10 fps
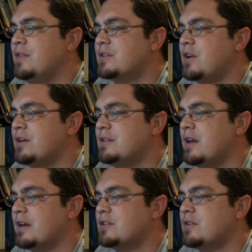In this
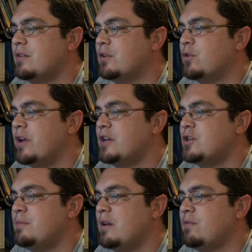context, the
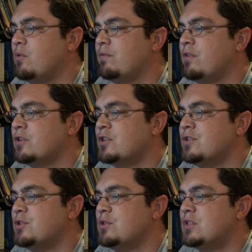creation metaphor
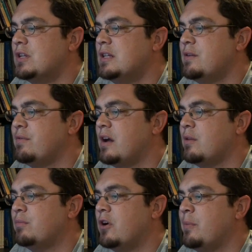functions to
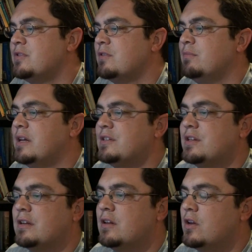solidify the promise of
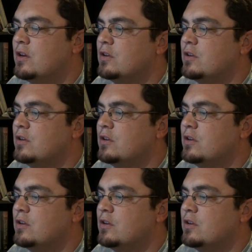blessing